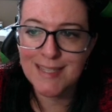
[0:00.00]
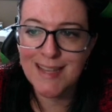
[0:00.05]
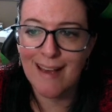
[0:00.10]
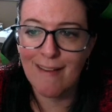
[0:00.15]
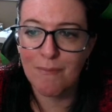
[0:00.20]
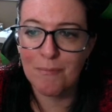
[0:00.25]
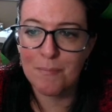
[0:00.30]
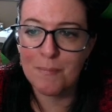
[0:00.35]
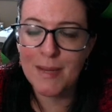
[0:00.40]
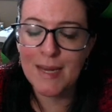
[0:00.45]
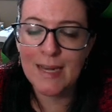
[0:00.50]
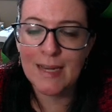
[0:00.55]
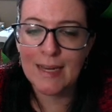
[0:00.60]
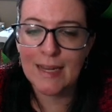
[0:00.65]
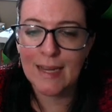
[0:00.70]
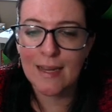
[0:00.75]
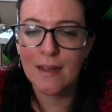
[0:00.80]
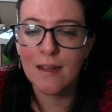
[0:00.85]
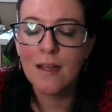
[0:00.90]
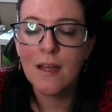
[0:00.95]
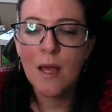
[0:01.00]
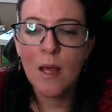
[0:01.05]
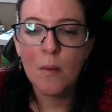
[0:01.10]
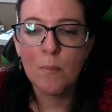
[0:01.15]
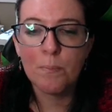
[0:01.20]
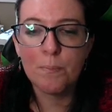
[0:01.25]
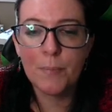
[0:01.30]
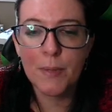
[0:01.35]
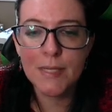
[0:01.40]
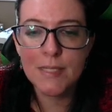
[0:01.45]
have meaning,
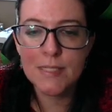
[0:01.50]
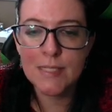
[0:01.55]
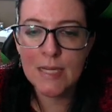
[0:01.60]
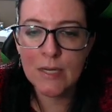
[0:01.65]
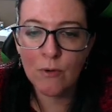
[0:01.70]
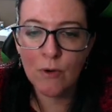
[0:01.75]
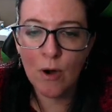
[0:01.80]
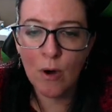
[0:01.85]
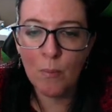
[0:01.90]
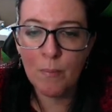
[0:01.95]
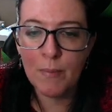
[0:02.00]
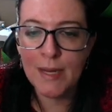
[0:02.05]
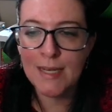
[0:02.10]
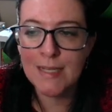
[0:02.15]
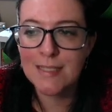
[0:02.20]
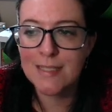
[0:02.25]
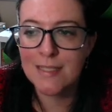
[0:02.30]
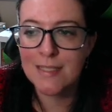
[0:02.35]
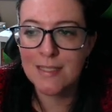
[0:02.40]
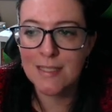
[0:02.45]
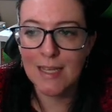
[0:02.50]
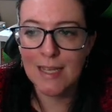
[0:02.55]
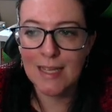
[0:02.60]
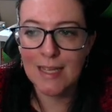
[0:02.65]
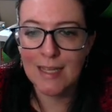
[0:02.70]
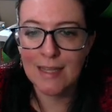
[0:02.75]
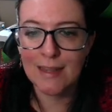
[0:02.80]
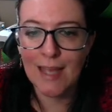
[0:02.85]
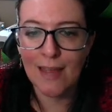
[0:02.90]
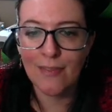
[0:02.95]
but 0 means
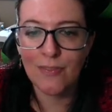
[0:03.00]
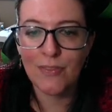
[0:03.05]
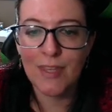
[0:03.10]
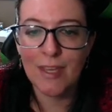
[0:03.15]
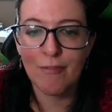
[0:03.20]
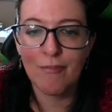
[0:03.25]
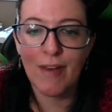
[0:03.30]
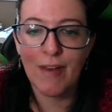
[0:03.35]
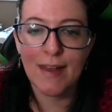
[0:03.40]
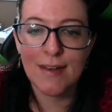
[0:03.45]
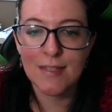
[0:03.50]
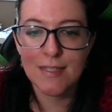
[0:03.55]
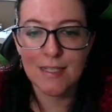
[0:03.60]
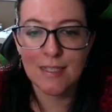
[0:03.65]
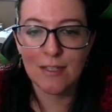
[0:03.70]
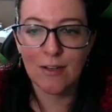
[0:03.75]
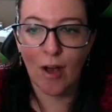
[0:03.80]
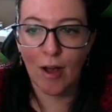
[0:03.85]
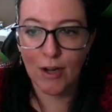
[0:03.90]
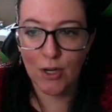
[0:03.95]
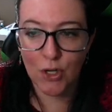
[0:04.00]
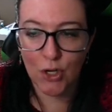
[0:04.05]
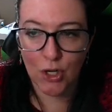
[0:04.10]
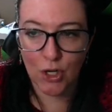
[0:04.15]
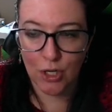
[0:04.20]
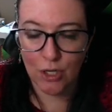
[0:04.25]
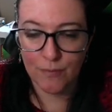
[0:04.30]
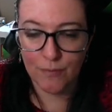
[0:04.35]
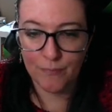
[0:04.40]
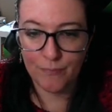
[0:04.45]
that the event did not
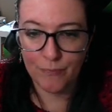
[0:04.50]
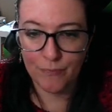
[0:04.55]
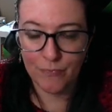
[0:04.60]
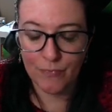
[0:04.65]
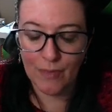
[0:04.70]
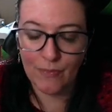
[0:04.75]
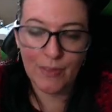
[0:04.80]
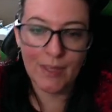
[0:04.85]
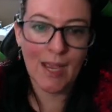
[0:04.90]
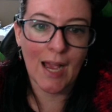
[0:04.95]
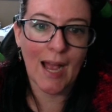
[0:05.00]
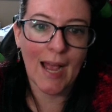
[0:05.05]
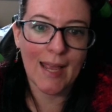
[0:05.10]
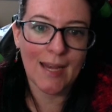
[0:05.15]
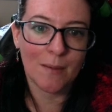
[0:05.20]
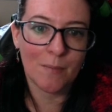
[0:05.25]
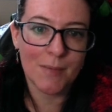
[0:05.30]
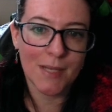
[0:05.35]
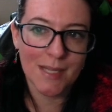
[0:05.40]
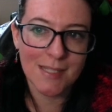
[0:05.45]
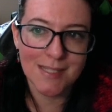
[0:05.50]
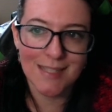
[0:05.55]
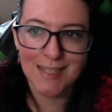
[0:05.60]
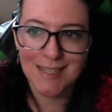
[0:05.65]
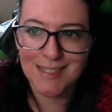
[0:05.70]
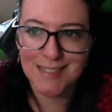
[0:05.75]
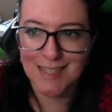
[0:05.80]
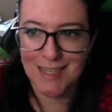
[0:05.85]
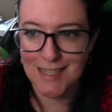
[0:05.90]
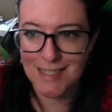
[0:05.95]
occur, that the item doesn't
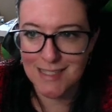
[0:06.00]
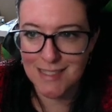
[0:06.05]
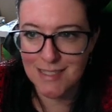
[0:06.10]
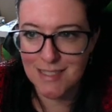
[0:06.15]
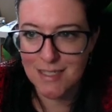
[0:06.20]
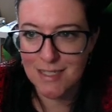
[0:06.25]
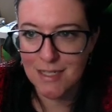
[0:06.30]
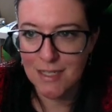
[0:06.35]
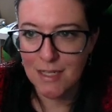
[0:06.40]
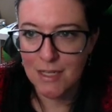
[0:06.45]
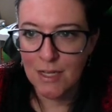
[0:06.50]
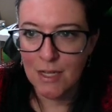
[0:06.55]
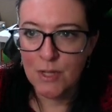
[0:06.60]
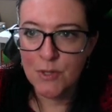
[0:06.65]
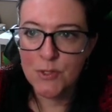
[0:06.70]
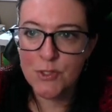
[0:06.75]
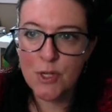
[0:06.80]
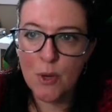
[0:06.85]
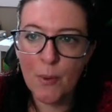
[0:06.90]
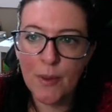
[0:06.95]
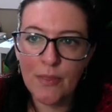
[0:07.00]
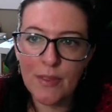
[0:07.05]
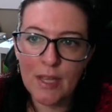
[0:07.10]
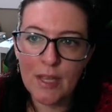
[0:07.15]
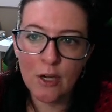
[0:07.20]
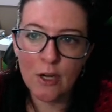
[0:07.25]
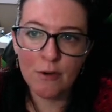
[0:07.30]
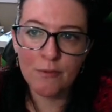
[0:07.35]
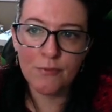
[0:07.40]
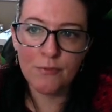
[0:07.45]
exist. So with
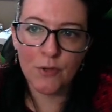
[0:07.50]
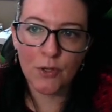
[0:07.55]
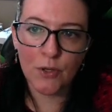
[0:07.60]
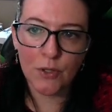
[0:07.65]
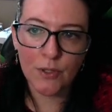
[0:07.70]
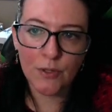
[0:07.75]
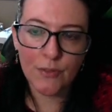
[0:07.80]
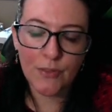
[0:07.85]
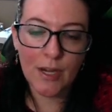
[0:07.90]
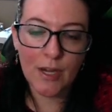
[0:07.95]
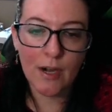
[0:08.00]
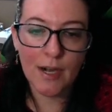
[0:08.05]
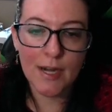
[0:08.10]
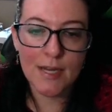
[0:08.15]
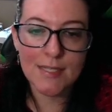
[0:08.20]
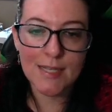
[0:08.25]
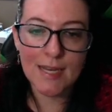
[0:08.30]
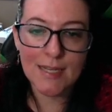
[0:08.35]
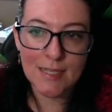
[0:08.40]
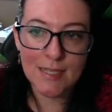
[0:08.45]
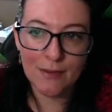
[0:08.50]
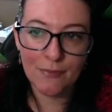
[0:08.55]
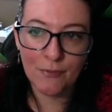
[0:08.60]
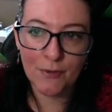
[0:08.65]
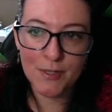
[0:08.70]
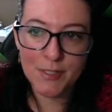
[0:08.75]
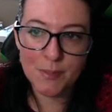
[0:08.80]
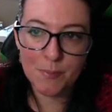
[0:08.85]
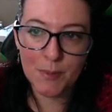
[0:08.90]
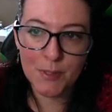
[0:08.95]
interval, there is a
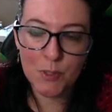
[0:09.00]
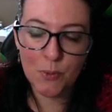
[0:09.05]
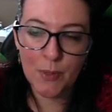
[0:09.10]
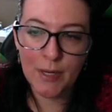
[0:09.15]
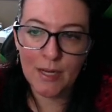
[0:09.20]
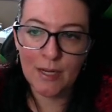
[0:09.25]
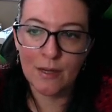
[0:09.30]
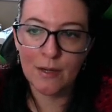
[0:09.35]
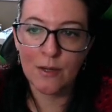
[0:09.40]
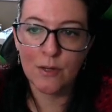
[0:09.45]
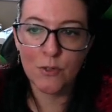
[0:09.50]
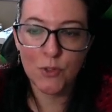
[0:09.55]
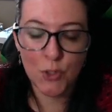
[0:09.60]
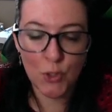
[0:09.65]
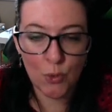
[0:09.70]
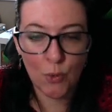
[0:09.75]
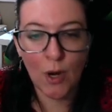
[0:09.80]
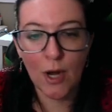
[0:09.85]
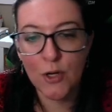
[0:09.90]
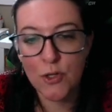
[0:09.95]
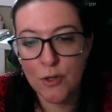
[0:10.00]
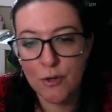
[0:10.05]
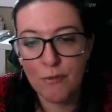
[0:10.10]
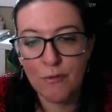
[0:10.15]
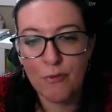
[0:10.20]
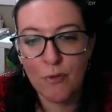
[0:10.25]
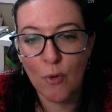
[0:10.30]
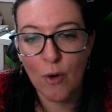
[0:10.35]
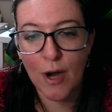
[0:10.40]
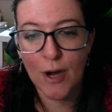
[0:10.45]
difference between 200 and
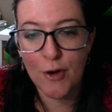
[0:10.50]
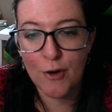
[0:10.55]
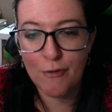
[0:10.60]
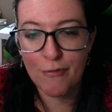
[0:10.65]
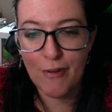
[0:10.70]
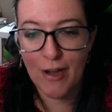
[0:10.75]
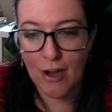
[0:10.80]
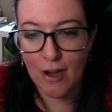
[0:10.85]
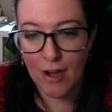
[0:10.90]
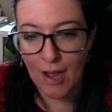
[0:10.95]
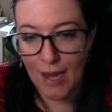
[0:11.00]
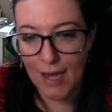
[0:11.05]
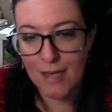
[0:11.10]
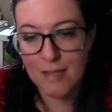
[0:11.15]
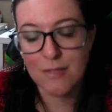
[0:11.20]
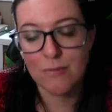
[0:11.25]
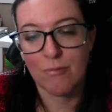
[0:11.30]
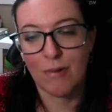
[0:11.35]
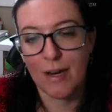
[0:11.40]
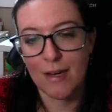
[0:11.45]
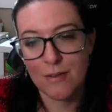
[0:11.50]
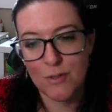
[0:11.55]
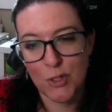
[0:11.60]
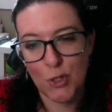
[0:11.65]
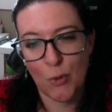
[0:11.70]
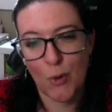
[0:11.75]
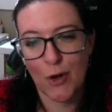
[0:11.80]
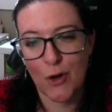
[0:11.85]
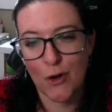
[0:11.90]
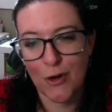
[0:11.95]
400 Fahrenheit, right?
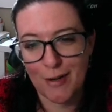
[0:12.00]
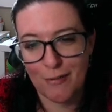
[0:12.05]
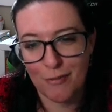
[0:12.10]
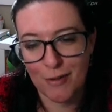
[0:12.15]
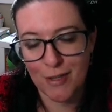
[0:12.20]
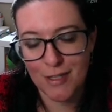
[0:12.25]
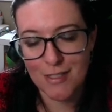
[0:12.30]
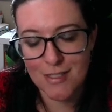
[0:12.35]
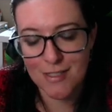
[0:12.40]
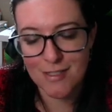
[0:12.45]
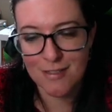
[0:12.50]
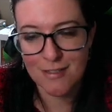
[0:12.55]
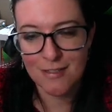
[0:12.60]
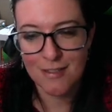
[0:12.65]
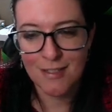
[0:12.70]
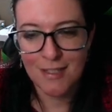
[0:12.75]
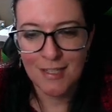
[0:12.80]
200 difference.